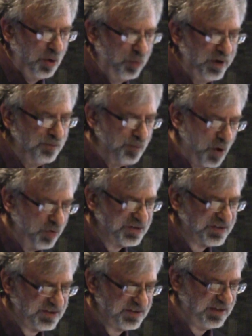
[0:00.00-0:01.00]
we
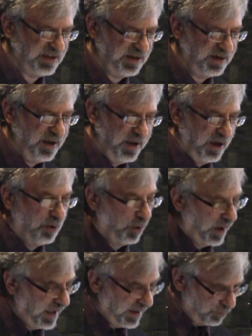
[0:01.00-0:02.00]
most see
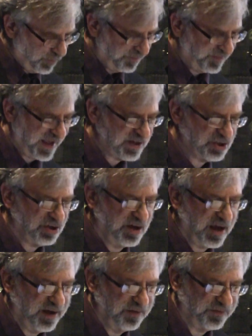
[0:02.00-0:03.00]

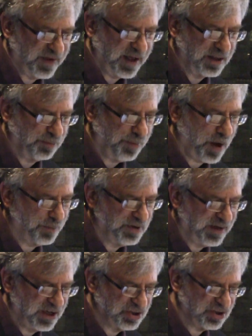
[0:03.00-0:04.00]
reflection of the
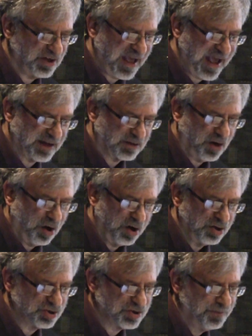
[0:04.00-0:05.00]
population at
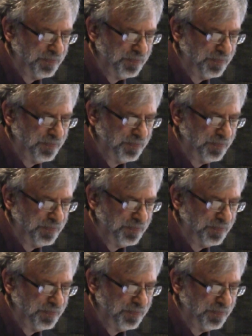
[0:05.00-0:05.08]
large.